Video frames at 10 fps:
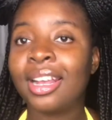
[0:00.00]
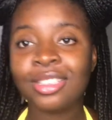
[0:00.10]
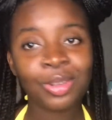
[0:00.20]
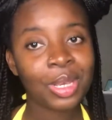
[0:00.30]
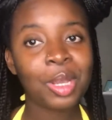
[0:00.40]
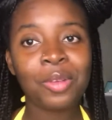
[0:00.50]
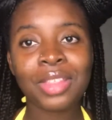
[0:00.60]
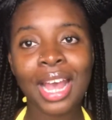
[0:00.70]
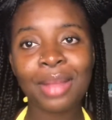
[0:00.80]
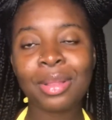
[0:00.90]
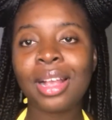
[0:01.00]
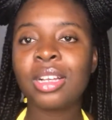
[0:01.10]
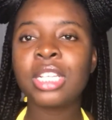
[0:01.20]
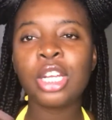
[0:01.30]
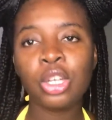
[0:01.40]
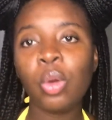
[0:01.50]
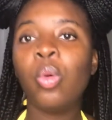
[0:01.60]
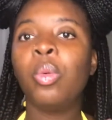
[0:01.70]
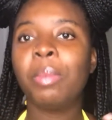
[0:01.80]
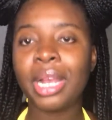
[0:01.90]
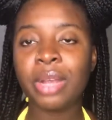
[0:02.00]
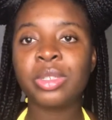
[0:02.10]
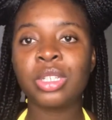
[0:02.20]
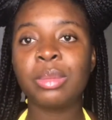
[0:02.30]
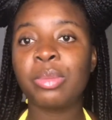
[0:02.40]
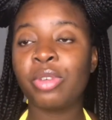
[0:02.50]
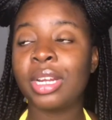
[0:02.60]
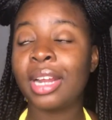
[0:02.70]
took care of that, because I know my hair was going to be braided.